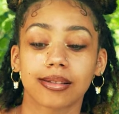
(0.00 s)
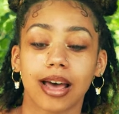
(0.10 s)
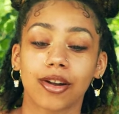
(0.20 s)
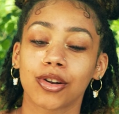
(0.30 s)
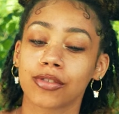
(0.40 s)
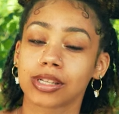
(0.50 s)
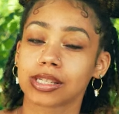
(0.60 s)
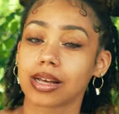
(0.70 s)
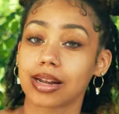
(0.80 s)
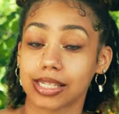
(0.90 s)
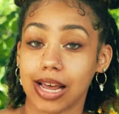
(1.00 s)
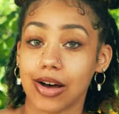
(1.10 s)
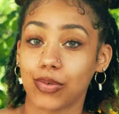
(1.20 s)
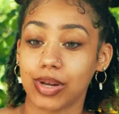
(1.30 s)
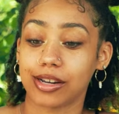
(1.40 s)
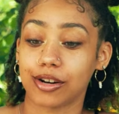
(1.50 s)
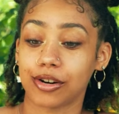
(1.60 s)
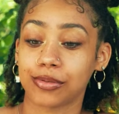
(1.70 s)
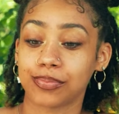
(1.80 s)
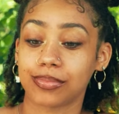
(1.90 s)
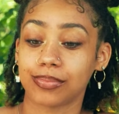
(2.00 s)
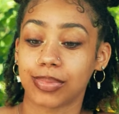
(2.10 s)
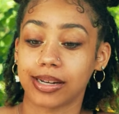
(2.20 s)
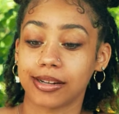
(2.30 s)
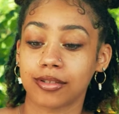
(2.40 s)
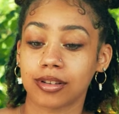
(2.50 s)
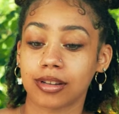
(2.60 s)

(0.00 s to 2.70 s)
I don't know if this is gonna sound weird, but